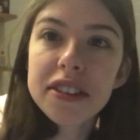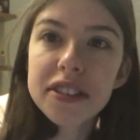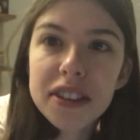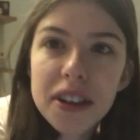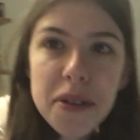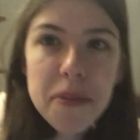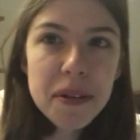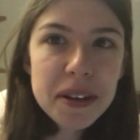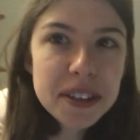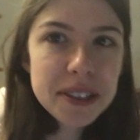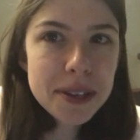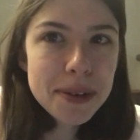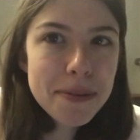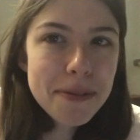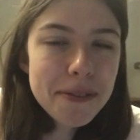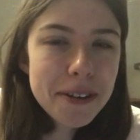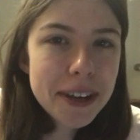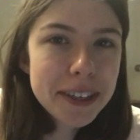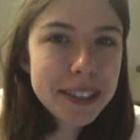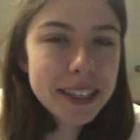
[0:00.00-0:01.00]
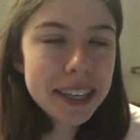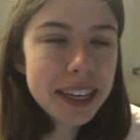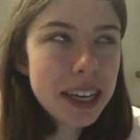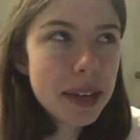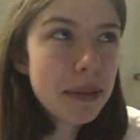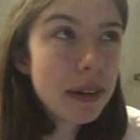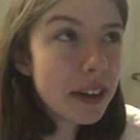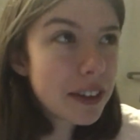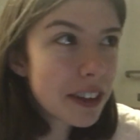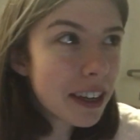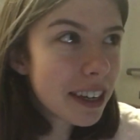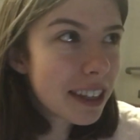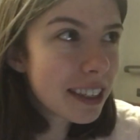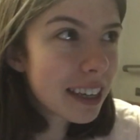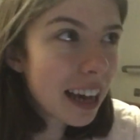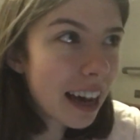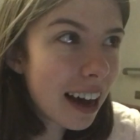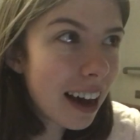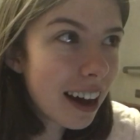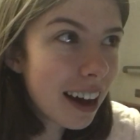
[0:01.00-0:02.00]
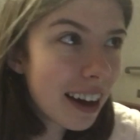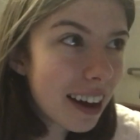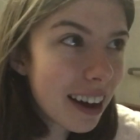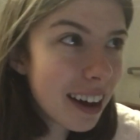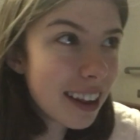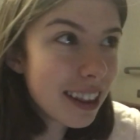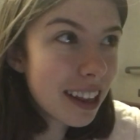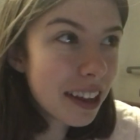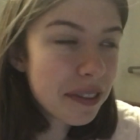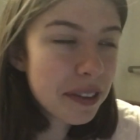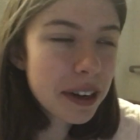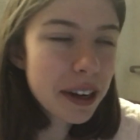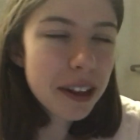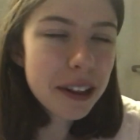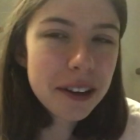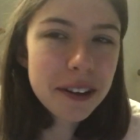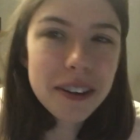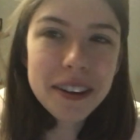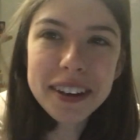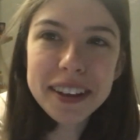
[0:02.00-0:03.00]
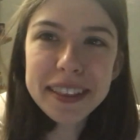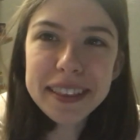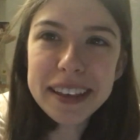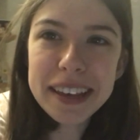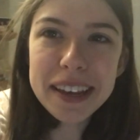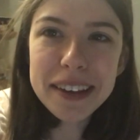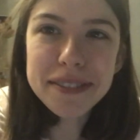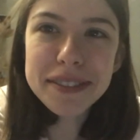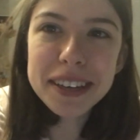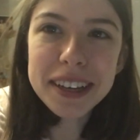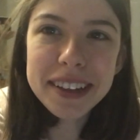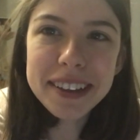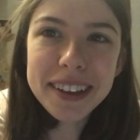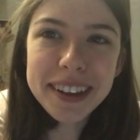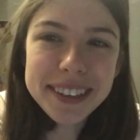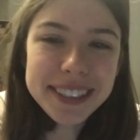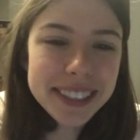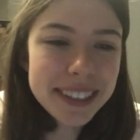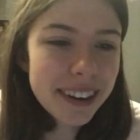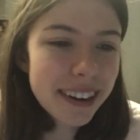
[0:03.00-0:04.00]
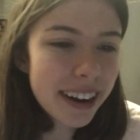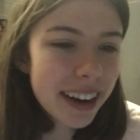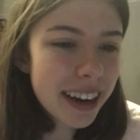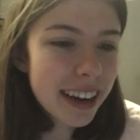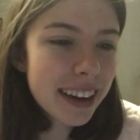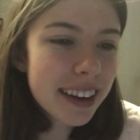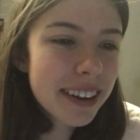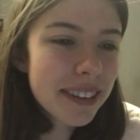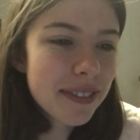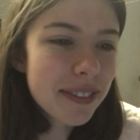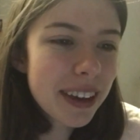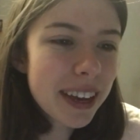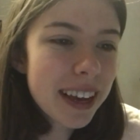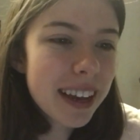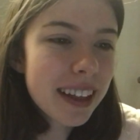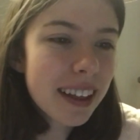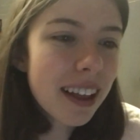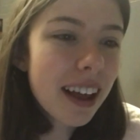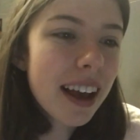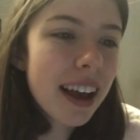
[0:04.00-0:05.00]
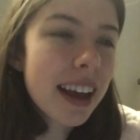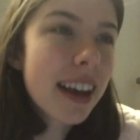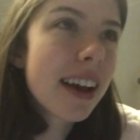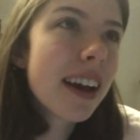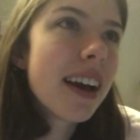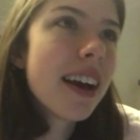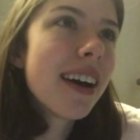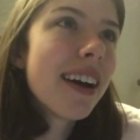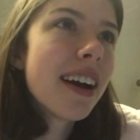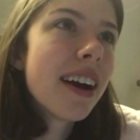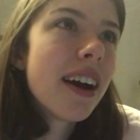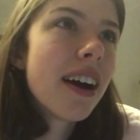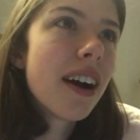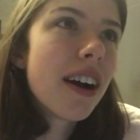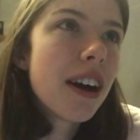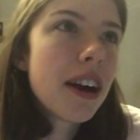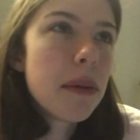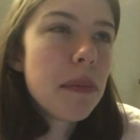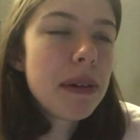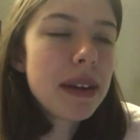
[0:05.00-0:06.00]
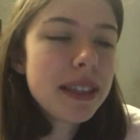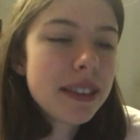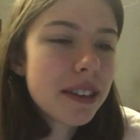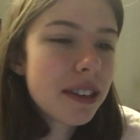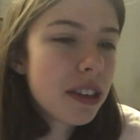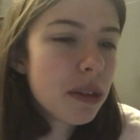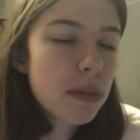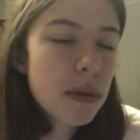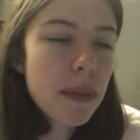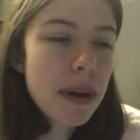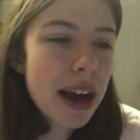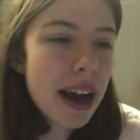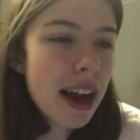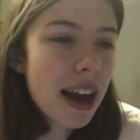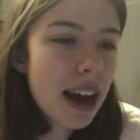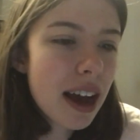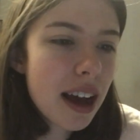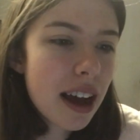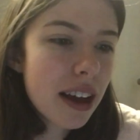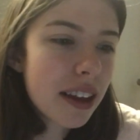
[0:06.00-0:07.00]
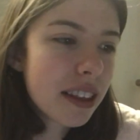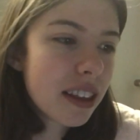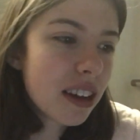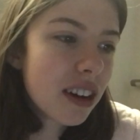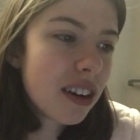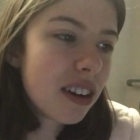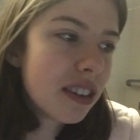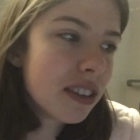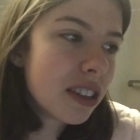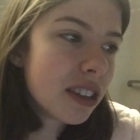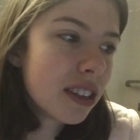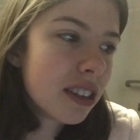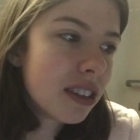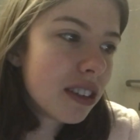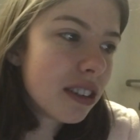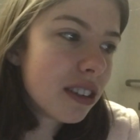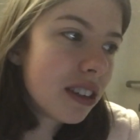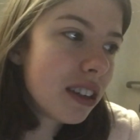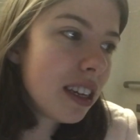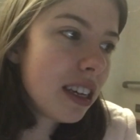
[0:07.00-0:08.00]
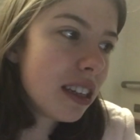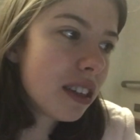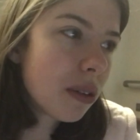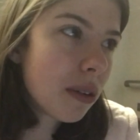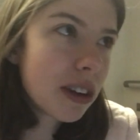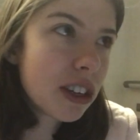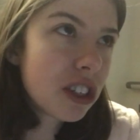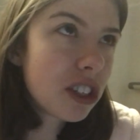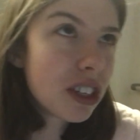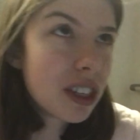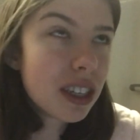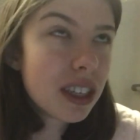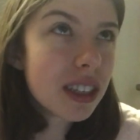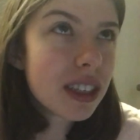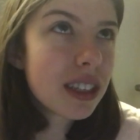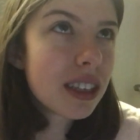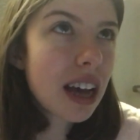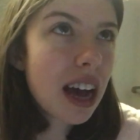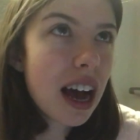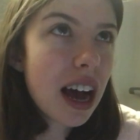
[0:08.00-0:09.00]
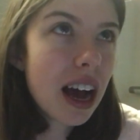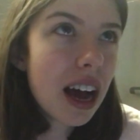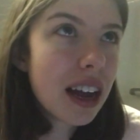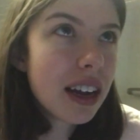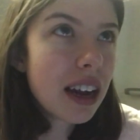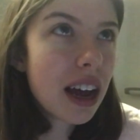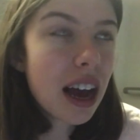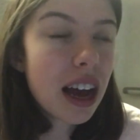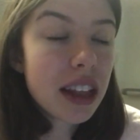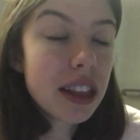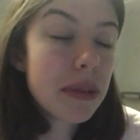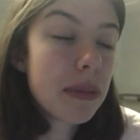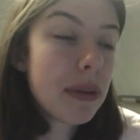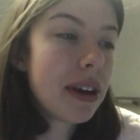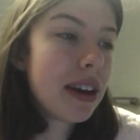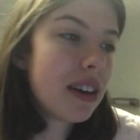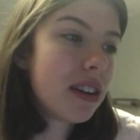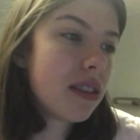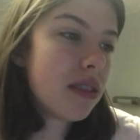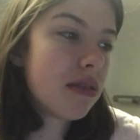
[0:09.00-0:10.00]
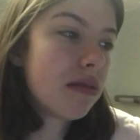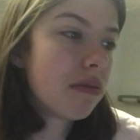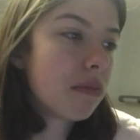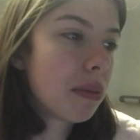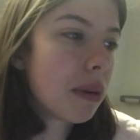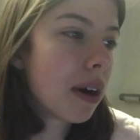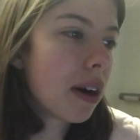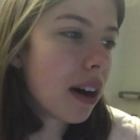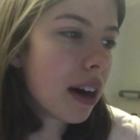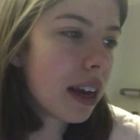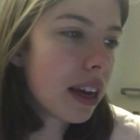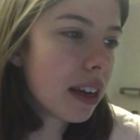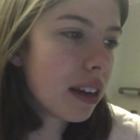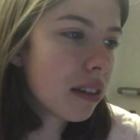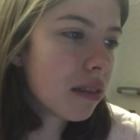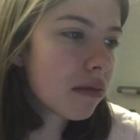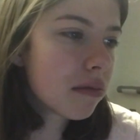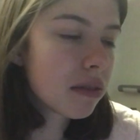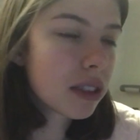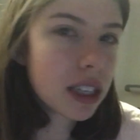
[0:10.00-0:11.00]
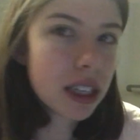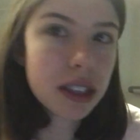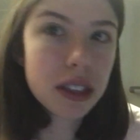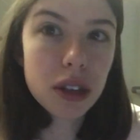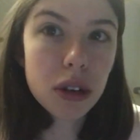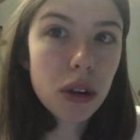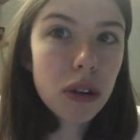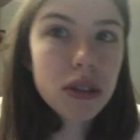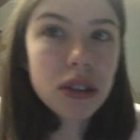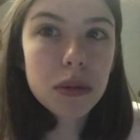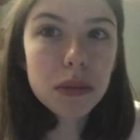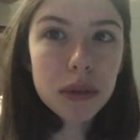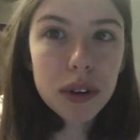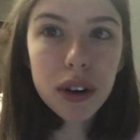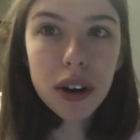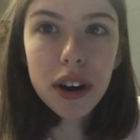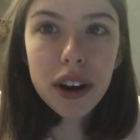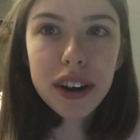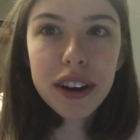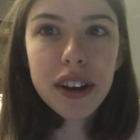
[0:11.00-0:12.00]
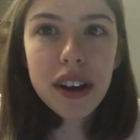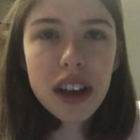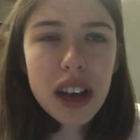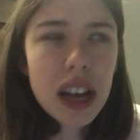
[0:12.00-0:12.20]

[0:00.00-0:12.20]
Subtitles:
So my supervisor emailed us at 11 o'clock in the evening last night being like, oh, please could you prepare the answers to these questions and hand them in by 6 o'clock tomorrow.